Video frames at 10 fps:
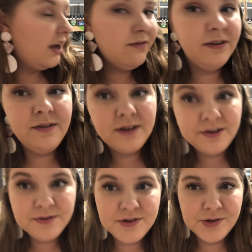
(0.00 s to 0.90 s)
I really want
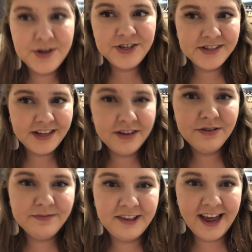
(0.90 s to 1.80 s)
to enjoy just like
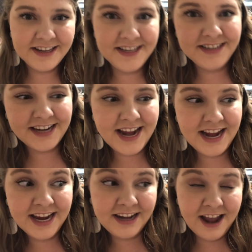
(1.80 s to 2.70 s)
a relaxing day,
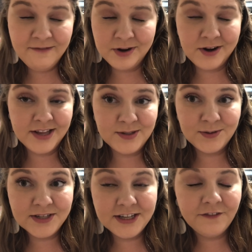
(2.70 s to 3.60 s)
and I have my grad
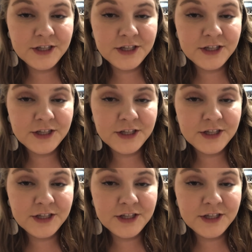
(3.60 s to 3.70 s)
school stuff.